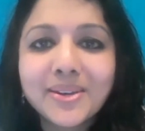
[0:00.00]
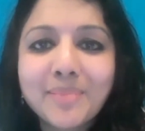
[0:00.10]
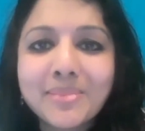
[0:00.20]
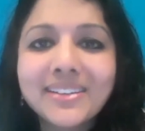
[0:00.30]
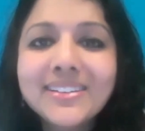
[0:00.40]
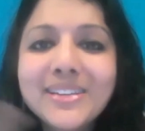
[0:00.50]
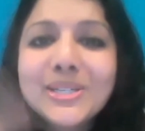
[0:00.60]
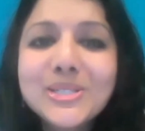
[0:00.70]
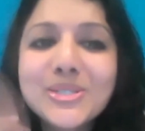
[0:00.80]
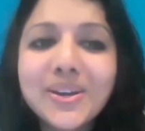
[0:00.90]
And I'm going to
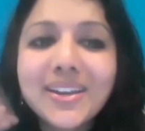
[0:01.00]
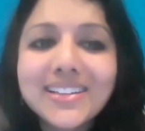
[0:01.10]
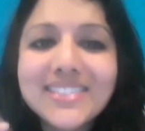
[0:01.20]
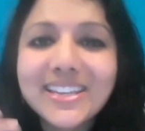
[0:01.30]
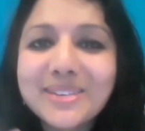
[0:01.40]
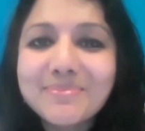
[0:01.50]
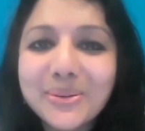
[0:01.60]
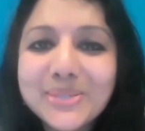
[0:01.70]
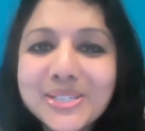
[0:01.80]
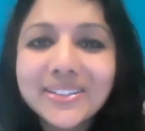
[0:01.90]
try not to get
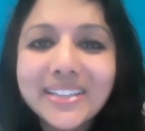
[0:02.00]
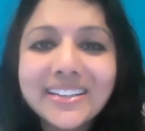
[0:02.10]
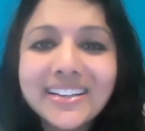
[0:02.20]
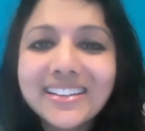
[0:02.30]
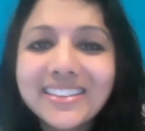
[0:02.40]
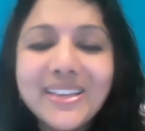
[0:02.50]
emotional here.